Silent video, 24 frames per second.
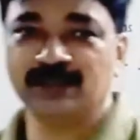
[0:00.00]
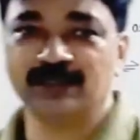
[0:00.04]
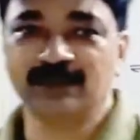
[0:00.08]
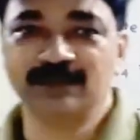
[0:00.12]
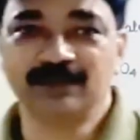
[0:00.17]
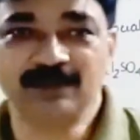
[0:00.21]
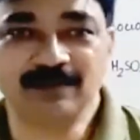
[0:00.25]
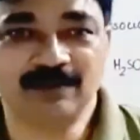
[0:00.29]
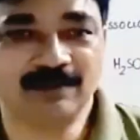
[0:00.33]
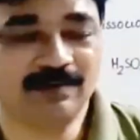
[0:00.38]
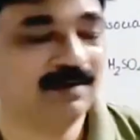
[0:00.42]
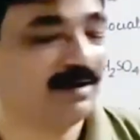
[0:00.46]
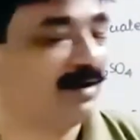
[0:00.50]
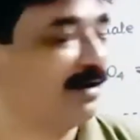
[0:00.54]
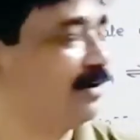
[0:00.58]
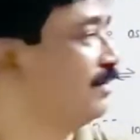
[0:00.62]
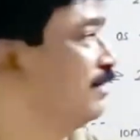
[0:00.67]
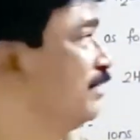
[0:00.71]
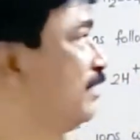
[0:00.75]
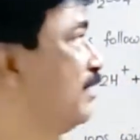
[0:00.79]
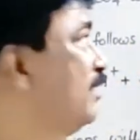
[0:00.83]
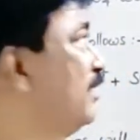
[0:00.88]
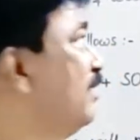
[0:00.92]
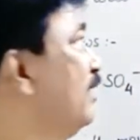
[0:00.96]
other
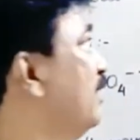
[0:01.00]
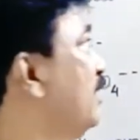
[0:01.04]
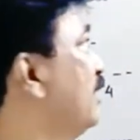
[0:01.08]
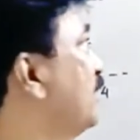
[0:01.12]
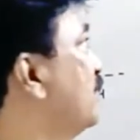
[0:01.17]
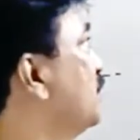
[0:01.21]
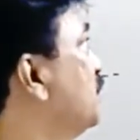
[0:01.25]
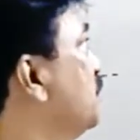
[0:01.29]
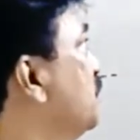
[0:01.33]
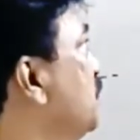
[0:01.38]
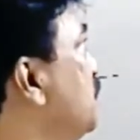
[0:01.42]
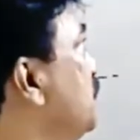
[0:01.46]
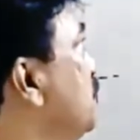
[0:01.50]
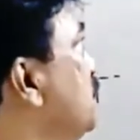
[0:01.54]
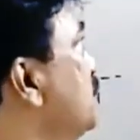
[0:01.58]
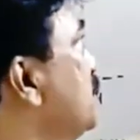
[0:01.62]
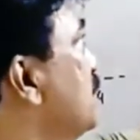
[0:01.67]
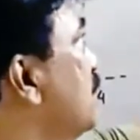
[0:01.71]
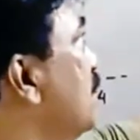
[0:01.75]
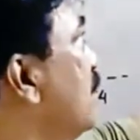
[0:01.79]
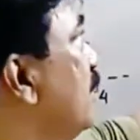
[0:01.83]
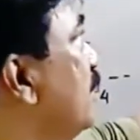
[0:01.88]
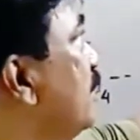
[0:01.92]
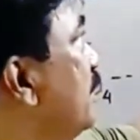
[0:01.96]
and the electrons
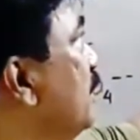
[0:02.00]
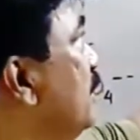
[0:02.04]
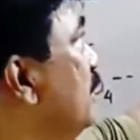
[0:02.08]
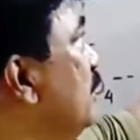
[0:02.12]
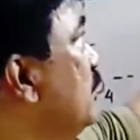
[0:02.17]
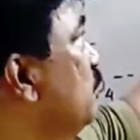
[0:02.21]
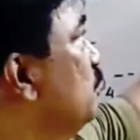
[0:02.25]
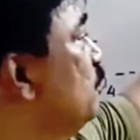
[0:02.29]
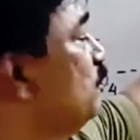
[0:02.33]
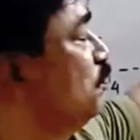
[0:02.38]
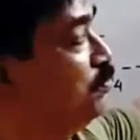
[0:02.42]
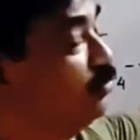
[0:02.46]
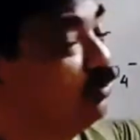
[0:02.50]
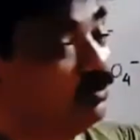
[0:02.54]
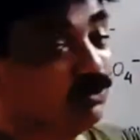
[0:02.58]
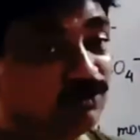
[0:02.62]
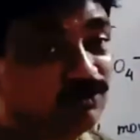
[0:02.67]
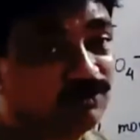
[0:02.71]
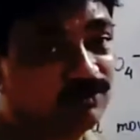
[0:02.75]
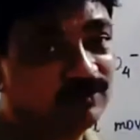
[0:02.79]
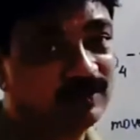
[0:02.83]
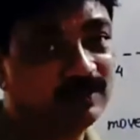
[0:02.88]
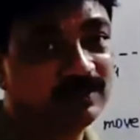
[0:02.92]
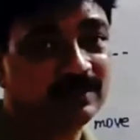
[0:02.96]
are ready to
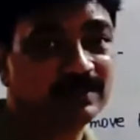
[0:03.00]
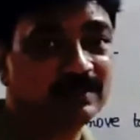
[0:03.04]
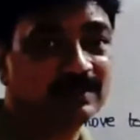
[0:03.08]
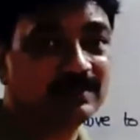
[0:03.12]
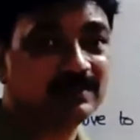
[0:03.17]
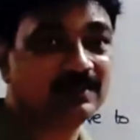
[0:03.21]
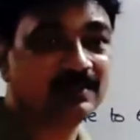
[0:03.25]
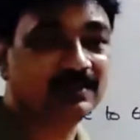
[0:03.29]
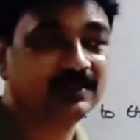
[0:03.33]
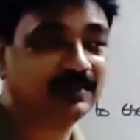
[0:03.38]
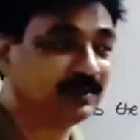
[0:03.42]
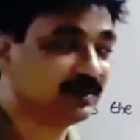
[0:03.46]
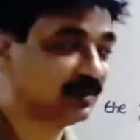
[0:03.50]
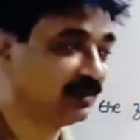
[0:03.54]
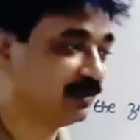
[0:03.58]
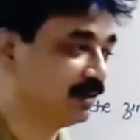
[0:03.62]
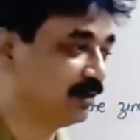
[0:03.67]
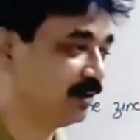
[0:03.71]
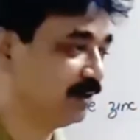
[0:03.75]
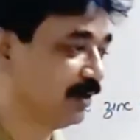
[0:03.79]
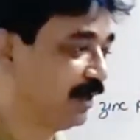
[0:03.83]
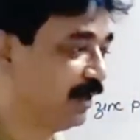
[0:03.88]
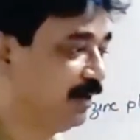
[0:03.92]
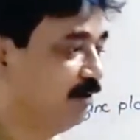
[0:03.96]
move in case they get
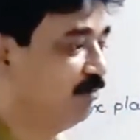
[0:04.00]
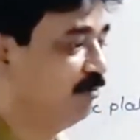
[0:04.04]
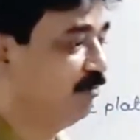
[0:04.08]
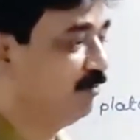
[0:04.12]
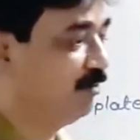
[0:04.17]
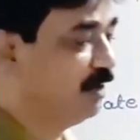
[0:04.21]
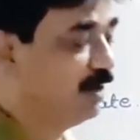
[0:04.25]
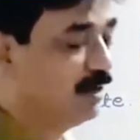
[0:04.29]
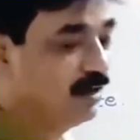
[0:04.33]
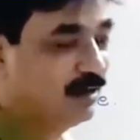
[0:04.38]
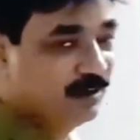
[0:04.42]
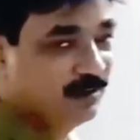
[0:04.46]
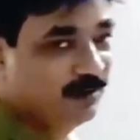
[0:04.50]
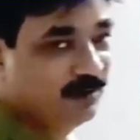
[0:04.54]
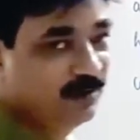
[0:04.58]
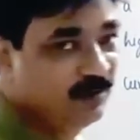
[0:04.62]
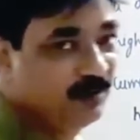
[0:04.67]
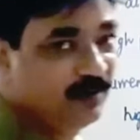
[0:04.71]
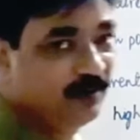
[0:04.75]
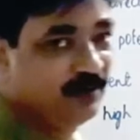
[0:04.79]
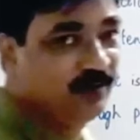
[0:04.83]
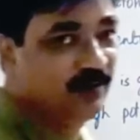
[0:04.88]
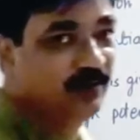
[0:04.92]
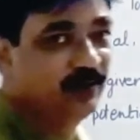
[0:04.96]
any way.
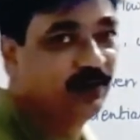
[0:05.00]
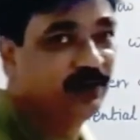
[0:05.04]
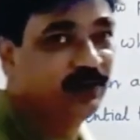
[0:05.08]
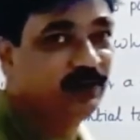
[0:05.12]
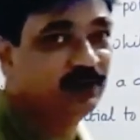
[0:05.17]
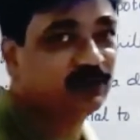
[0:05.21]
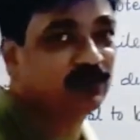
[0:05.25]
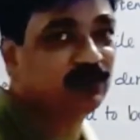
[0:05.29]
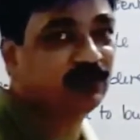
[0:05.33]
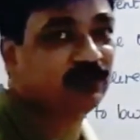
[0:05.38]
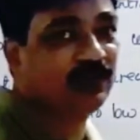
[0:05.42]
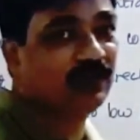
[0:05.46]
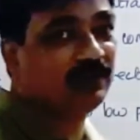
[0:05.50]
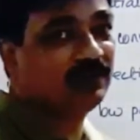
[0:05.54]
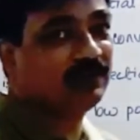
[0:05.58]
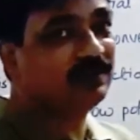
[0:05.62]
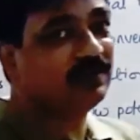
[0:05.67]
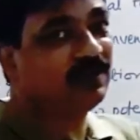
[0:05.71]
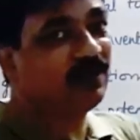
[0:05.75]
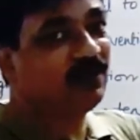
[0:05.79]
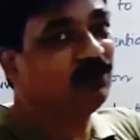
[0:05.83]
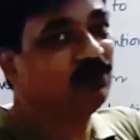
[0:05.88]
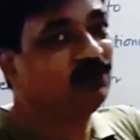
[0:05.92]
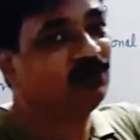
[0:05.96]
So that is
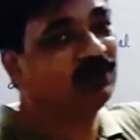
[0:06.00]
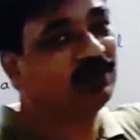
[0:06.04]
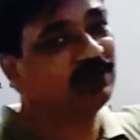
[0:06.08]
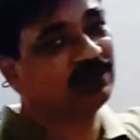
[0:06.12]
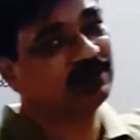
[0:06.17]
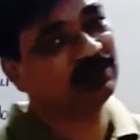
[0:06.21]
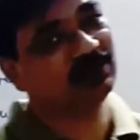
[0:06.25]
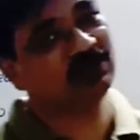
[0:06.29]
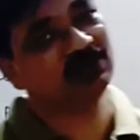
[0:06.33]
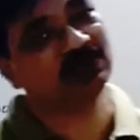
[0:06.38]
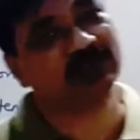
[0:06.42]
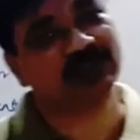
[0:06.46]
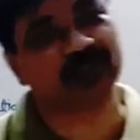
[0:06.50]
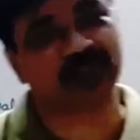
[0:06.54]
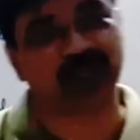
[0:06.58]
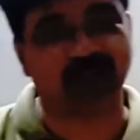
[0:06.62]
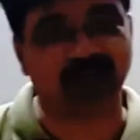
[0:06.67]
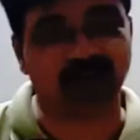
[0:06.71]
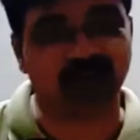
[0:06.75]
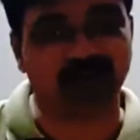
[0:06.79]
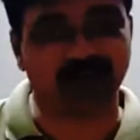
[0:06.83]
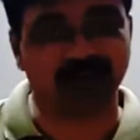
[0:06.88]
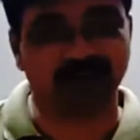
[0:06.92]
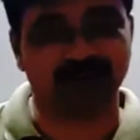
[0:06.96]
how you get your
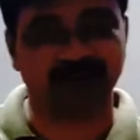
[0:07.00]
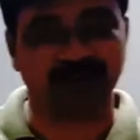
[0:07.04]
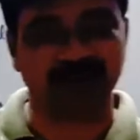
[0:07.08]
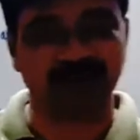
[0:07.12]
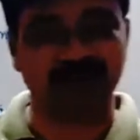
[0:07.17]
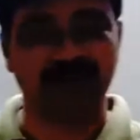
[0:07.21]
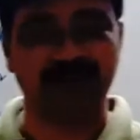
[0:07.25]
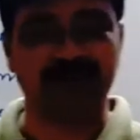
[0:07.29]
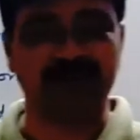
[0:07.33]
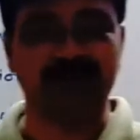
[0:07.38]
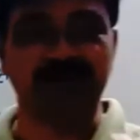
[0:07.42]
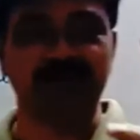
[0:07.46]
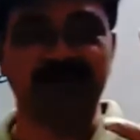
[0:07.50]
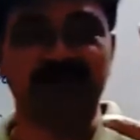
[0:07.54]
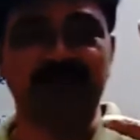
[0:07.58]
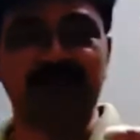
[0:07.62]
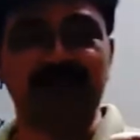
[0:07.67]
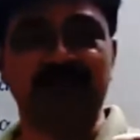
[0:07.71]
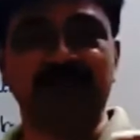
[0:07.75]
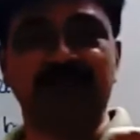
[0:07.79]
cell. It is written